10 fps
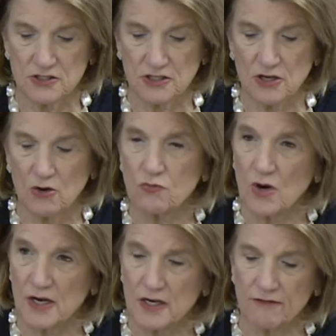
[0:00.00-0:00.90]
to know
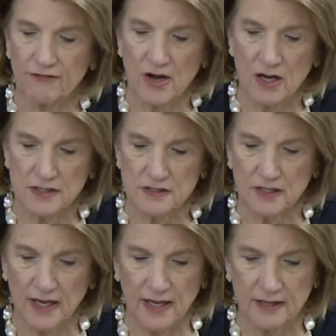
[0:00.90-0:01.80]
Radhika Fox
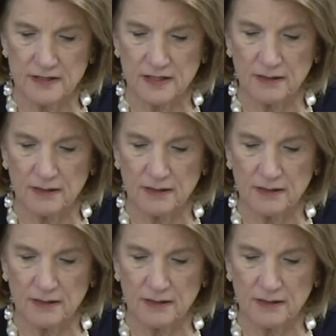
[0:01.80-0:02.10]
and